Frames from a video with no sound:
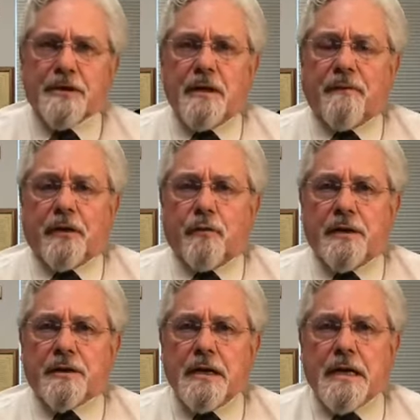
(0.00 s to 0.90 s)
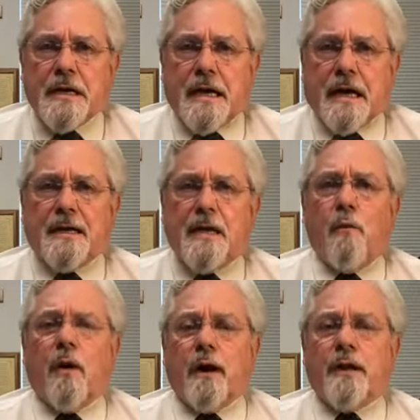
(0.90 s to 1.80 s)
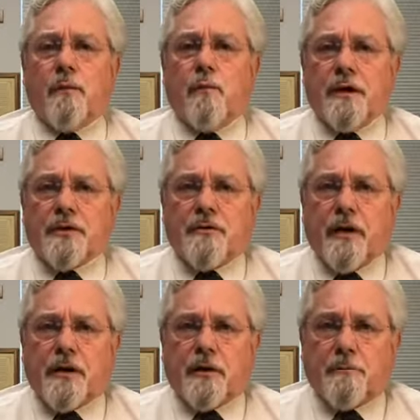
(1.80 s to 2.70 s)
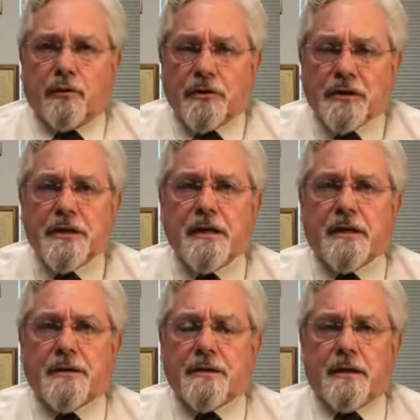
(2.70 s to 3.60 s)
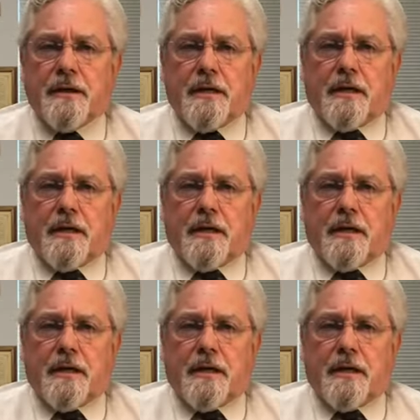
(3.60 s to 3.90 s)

to see if there was any way in which they could proceed.